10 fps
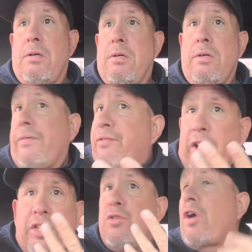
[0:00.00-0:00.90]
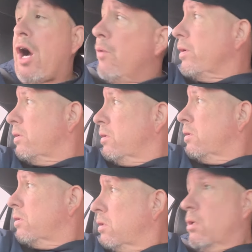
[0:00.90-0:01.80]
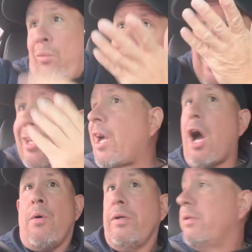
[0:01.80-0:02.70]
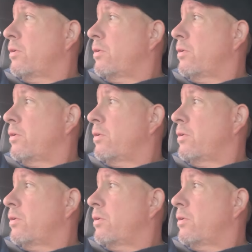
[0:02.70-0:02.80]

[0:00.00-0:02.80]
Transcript: Where the fuck you going? Where you going?